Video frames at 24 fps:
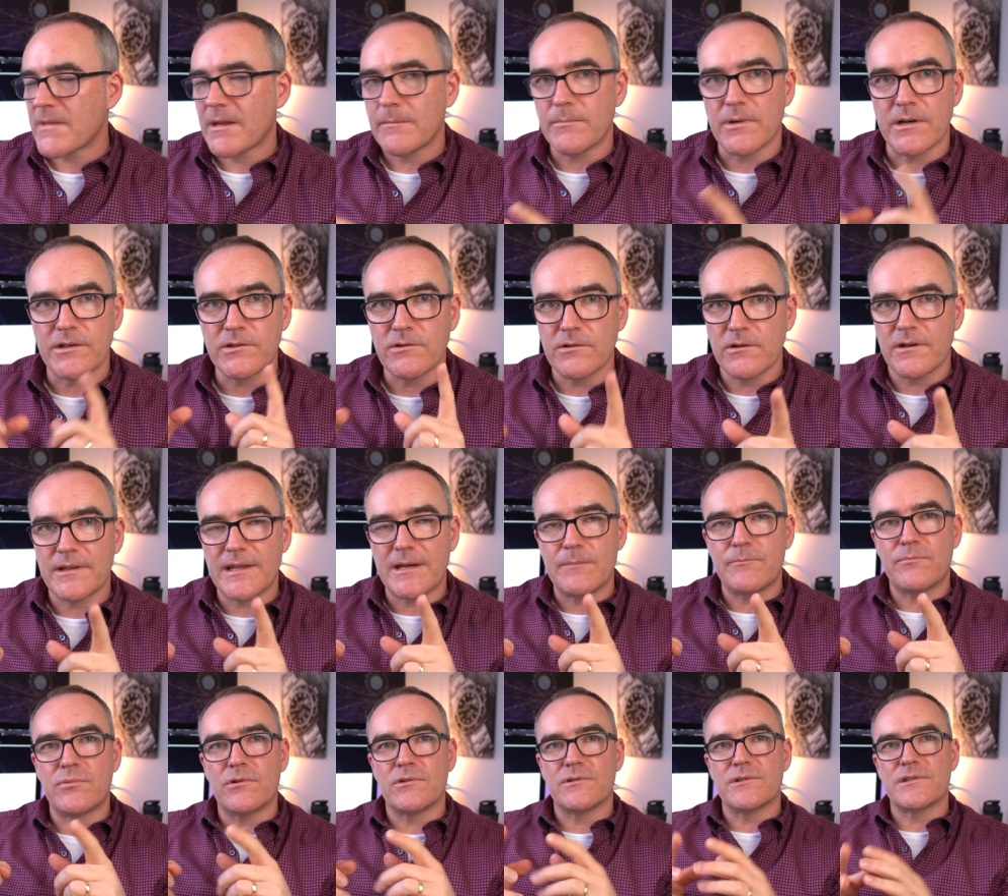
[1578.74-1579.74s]
But I do like
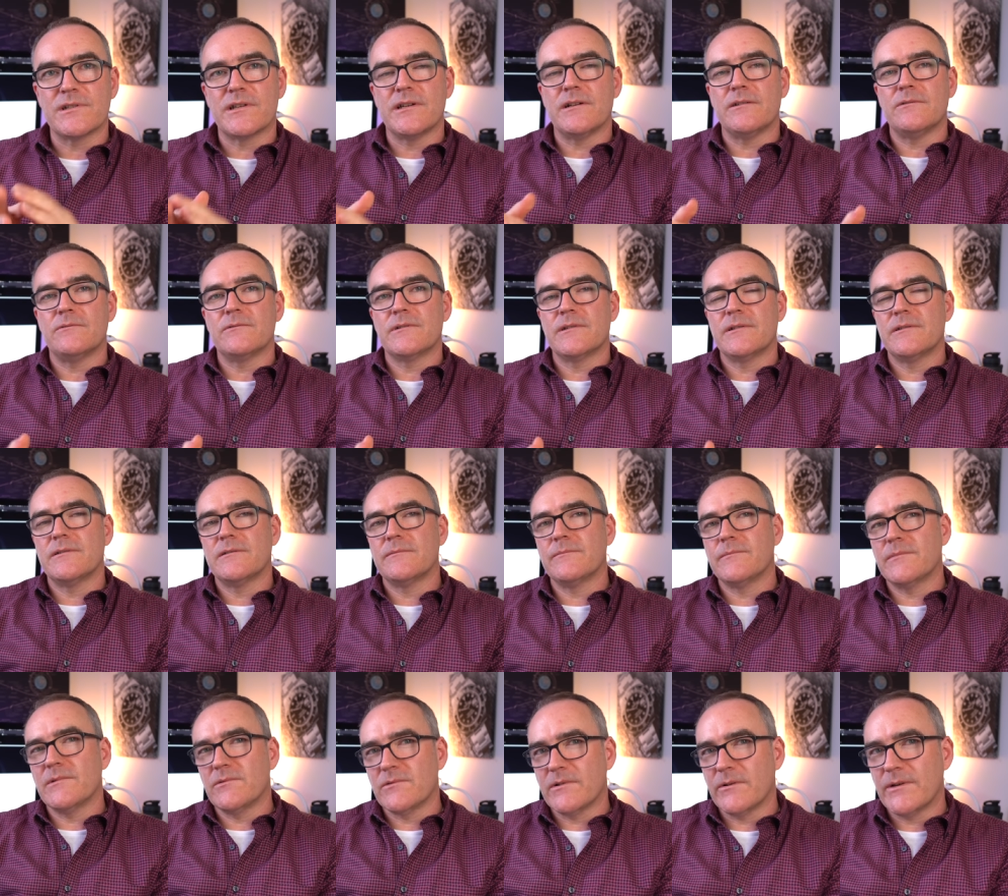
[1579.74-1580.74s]
that bronze gold,
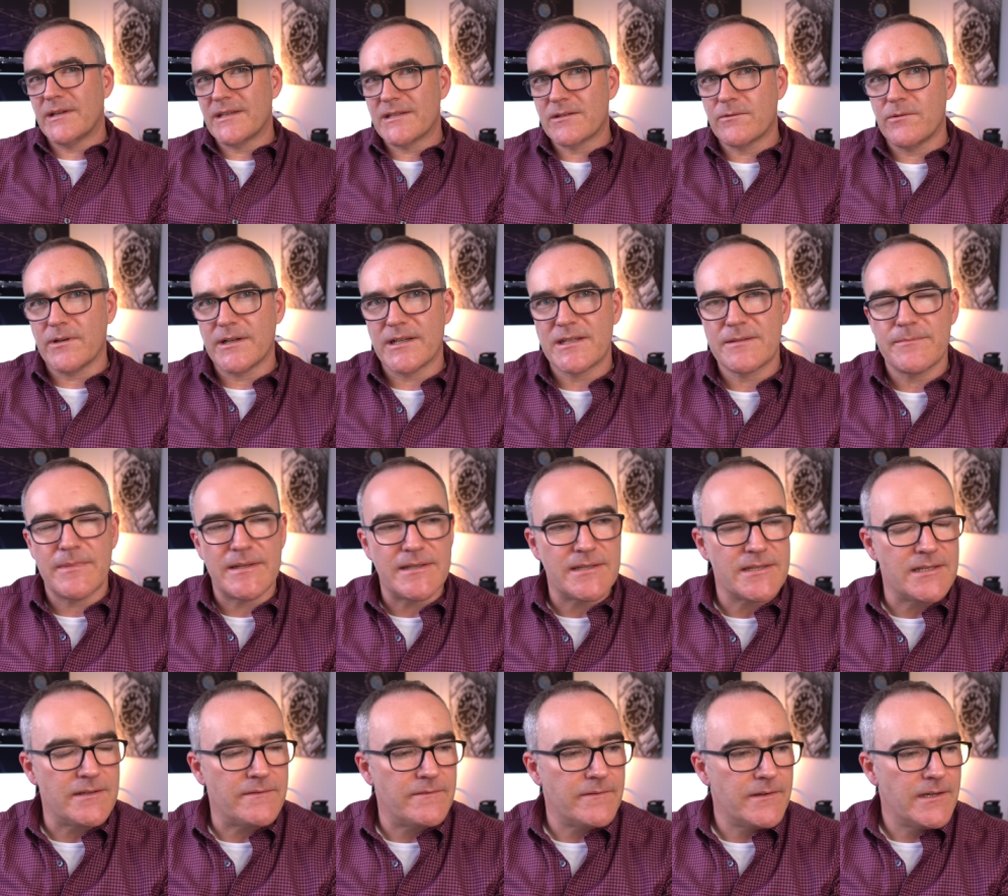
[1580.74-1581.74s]
although it's quite
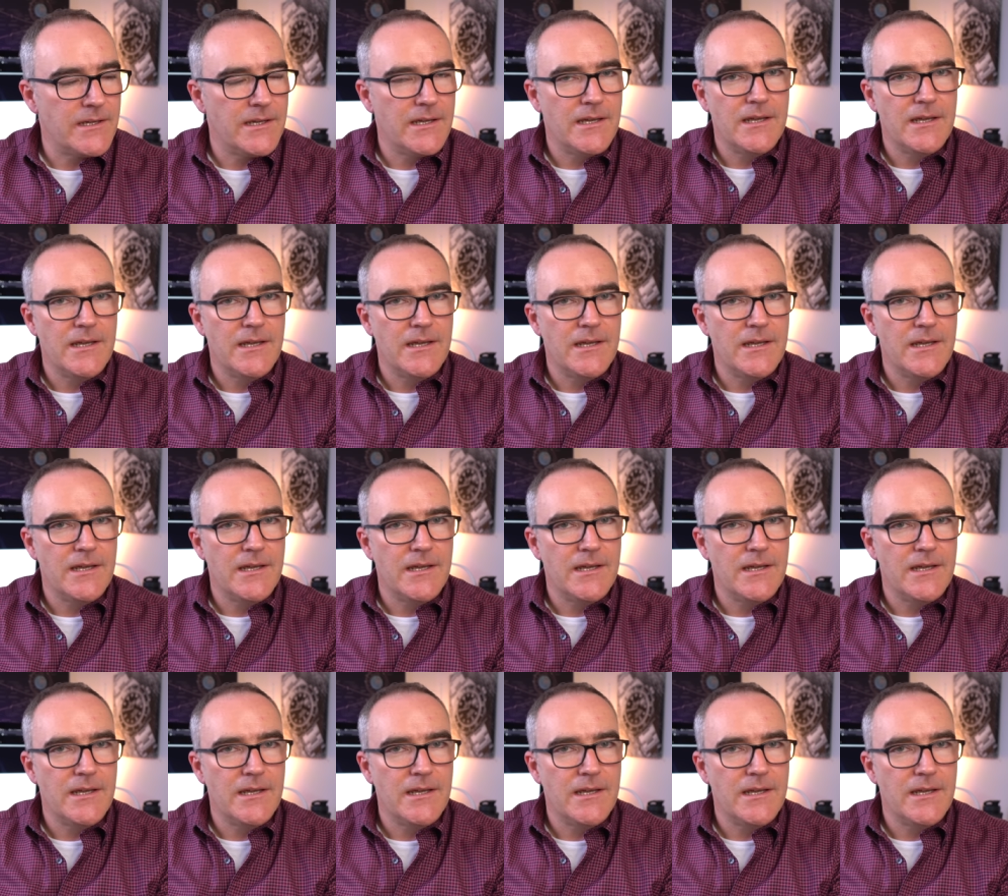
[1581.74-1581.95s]
expensive.